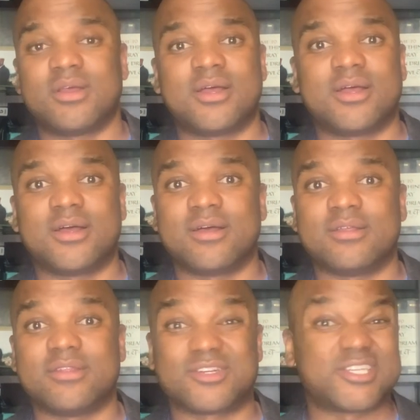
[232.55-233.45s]
uh,
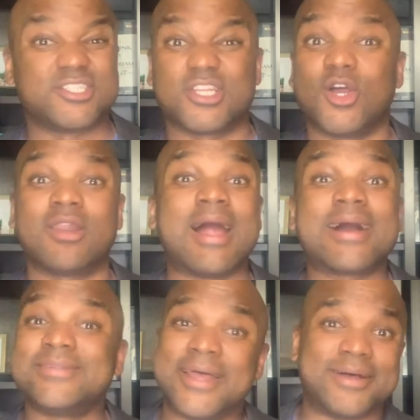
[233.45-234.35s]
they're essentially on
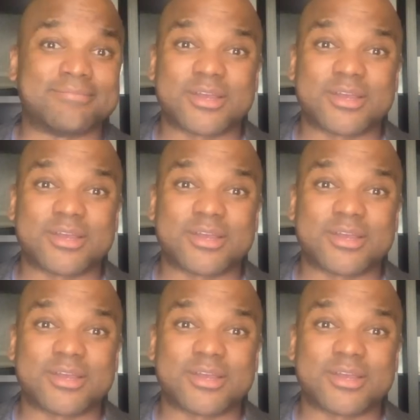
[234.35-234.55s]
lockdown.